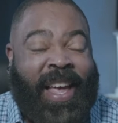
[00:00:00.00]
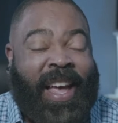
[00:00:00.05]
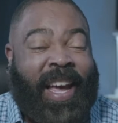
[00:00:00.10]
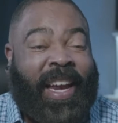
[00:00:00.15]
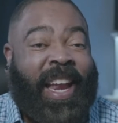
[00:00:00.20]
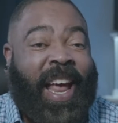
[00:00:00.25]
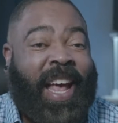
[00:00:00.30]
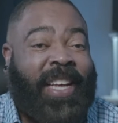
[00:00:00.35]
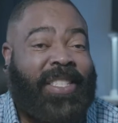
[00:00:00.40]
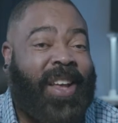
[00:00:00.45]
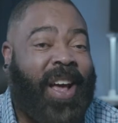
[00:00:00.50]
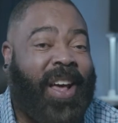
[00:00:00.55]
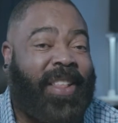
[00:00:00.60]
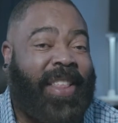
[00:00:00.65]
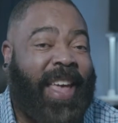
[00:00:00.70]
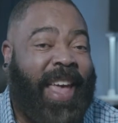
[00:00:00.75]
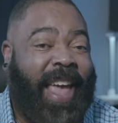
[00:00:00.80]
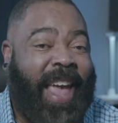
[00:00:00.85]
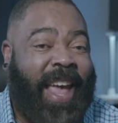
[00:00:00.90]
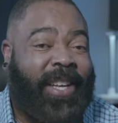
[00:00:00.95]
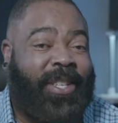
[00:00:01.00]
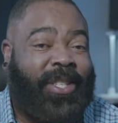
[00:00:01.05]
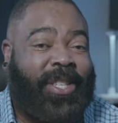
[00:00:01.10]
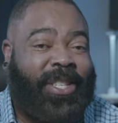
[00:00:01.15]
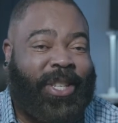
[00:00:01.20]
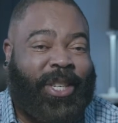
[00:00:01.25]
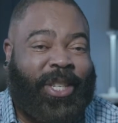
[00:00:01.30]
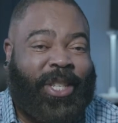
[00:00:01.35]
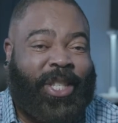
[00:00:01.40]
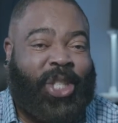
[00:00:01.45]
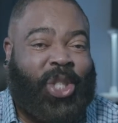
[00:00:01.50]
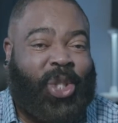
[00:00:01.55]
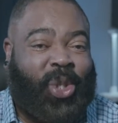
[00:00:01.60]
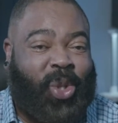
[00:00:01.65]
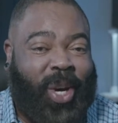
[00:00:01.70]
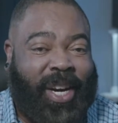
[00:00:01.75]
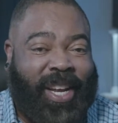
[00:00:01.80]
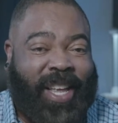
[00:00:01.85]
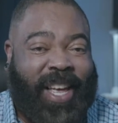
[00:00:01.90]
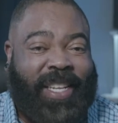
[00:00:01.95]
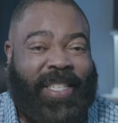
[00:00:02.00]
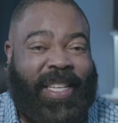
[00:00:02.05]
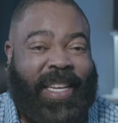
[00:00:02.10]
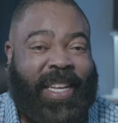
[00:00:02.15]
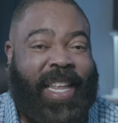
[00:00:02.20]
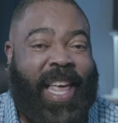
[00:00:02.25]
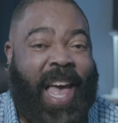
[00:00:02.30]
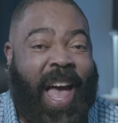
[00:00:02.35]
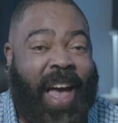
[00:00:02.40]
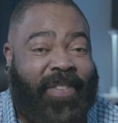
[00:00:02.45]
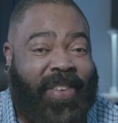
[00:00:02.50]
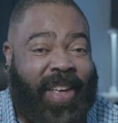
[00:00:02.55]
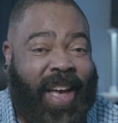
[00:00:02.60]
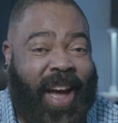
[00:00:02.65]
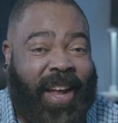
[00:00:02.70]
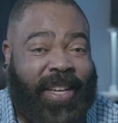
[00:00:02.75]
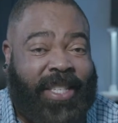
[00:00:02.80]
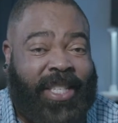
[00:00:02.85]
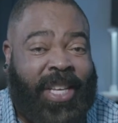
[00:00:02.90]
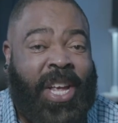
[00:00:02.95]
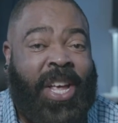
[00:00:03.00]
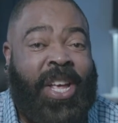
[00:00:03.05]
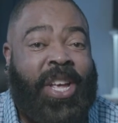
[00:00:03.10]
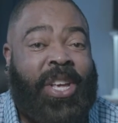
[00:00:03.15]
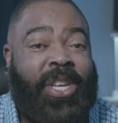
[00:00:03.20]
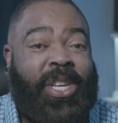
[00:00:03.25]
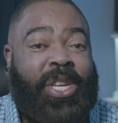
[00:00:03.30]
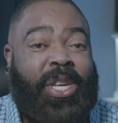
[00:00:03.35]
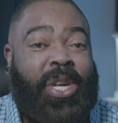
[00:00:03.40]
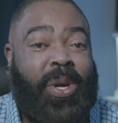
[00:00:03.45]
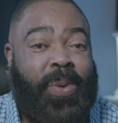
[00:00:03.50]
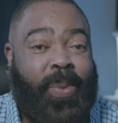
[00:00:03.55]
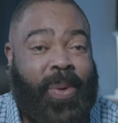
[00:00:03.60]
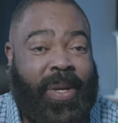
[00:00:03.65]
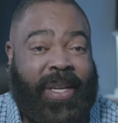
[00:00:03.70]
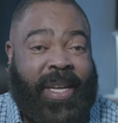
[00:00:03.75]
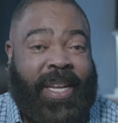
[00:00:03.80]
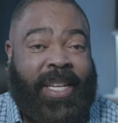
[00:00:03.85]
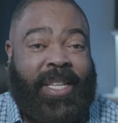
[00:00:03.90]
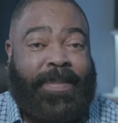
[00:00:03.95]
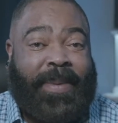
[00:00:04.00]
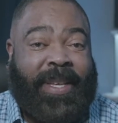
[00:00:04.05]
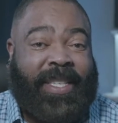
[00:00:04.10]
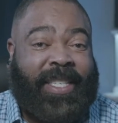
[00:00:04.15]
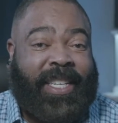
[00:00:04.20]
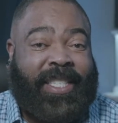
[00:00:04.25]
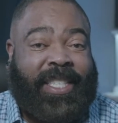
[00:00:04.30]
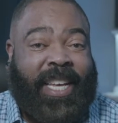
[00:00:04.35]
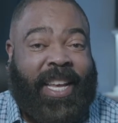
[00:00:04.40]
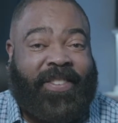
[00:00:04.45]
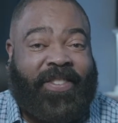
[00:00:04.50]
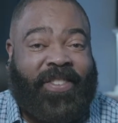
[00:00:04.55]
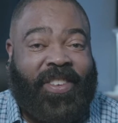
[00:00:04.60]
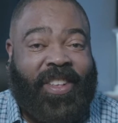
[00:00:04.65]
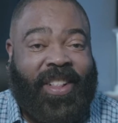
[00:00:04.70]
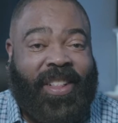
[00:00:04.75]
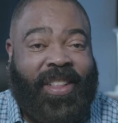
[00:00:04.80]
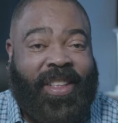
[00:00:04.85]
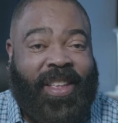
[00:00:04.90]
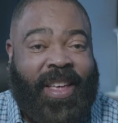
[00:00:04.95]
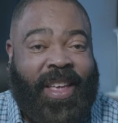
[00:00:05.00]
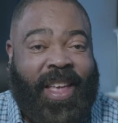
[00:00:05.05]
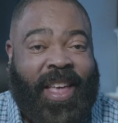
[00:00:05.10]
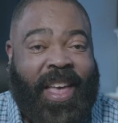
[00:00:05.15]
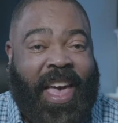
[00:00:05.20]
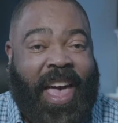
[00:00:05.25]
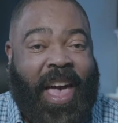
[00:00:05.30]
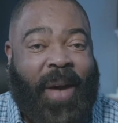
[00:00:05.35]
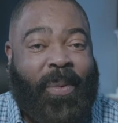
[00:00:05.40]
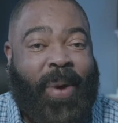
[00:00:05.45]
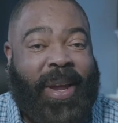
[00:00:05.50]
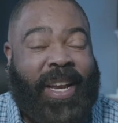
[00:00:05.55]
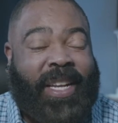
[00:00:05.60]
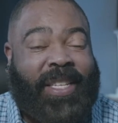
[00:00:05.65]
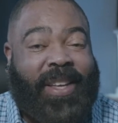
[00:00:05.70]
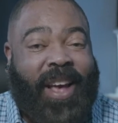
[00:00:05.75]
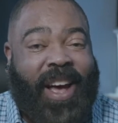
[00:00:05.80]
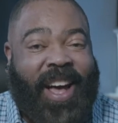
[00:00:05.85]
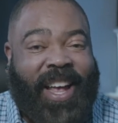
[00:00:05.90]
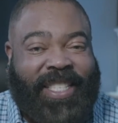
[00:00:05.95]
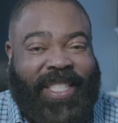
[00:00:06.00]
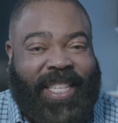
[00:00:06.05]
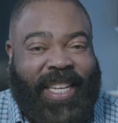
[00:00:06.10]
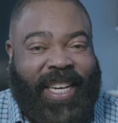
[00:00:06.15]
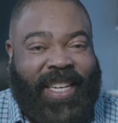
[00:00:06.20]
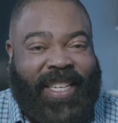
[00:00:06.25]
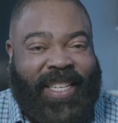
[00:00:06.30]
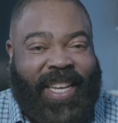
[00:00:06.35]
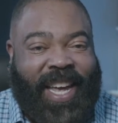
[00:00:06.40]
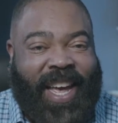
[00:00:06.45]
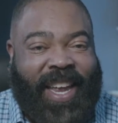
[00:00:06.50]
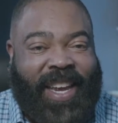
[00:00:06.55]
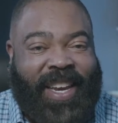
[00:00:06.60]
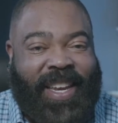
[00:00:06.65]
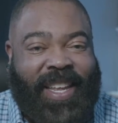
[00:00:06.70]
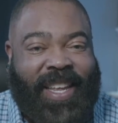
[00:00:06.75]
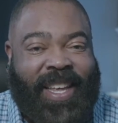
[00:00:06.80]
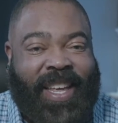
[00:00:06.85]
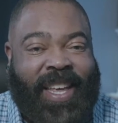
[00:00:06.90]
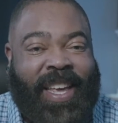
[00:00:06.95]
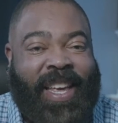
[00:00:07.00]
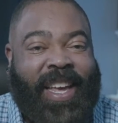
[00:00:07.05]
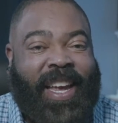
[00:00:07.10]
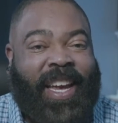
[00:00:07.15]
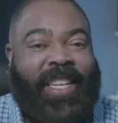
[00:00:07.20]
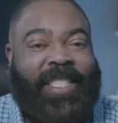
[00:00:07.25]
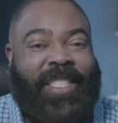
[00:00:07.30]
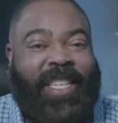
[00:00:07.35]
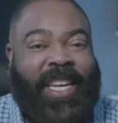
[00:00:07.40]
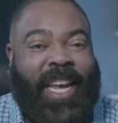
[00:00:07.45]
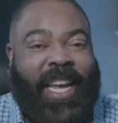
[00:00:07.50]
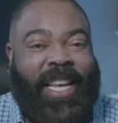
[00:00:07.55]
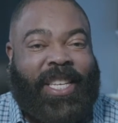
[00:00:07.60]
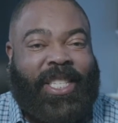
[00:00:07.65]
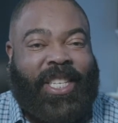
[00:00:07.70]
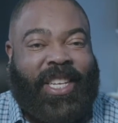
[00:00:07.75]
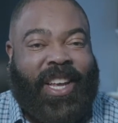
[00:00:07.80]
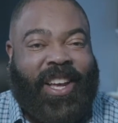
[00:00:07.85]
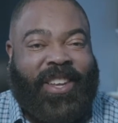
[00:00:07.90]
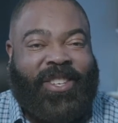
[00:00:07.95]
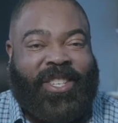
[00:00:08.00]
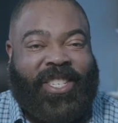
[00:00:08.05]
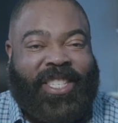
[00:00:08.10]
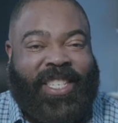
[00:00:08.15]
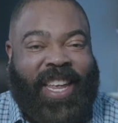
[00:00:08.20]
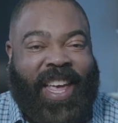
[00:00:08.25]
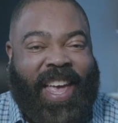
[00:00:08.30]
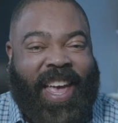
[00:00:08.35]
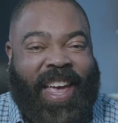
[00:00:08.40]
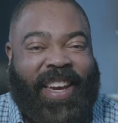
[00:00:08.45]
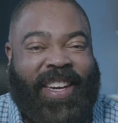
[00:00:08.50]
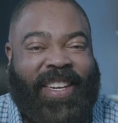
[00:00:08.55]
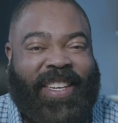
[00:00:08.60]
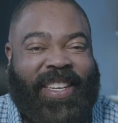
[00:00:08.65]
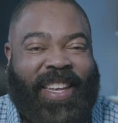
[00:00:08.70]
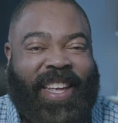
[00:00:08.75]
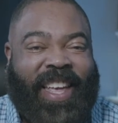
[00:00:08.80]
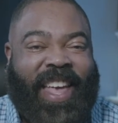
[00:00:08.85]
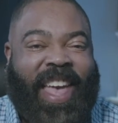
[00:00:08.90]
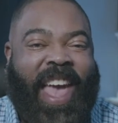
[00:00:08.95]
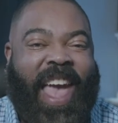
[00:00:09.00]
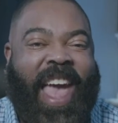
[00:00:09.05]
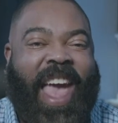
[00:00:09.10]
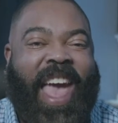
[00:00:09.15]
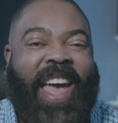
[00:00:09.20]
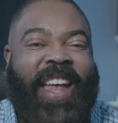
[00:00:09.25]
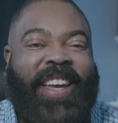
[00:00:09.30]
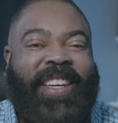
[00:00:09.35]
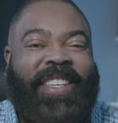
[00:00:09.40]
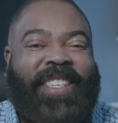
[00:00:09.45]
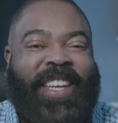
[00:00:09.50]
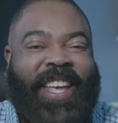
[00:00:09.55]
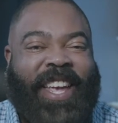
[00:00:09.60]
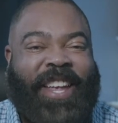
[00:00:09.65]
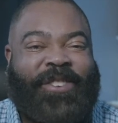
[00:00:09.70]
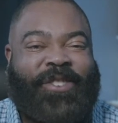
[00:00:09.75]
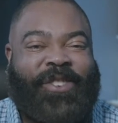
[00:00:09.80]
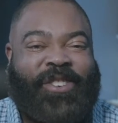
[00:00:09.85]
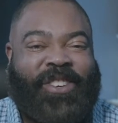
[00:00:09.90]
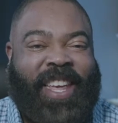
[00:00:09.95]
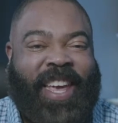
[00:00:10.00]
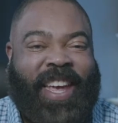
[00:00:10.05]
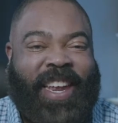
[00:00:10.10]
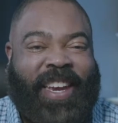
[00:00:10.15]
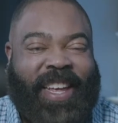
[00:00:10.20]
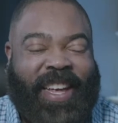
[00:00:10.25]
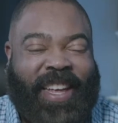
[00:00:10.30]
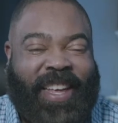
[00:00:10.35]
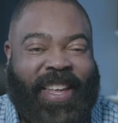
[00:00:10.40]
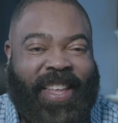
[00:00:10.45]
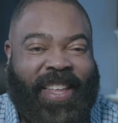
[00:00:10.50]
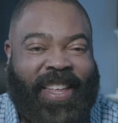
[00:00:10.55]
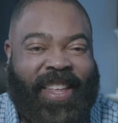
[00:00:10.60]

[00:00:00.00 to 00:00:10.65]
It has all the answers, shortcuts, and caveats you will need to be successful. And when it's all said and done, it's easy to understand and entertaining.